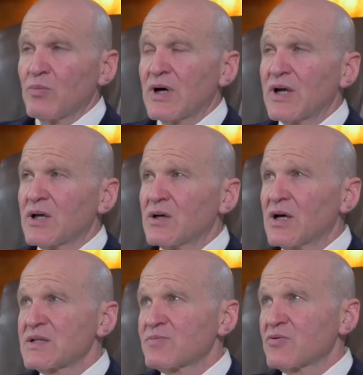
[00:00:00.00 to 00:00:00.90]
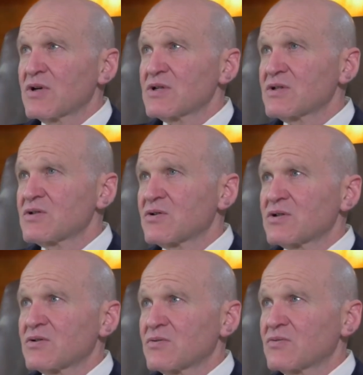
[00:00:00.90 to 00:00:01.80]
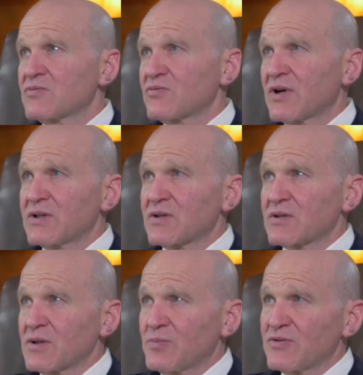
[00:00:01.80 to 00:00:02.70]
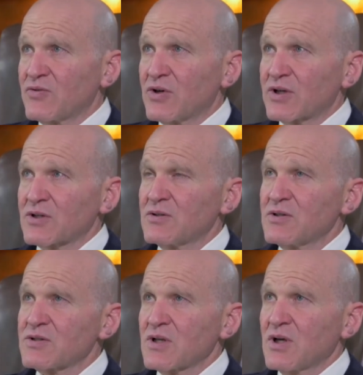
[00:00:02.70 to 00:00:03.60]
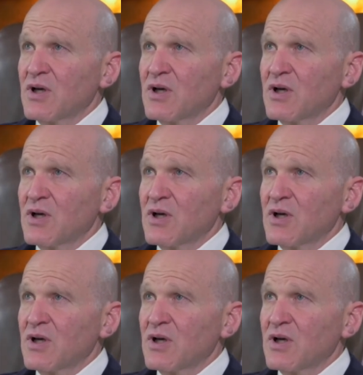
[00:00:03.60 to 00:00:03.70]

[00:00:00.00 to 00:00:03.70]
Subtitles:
My aspirations are to write a couple of articles.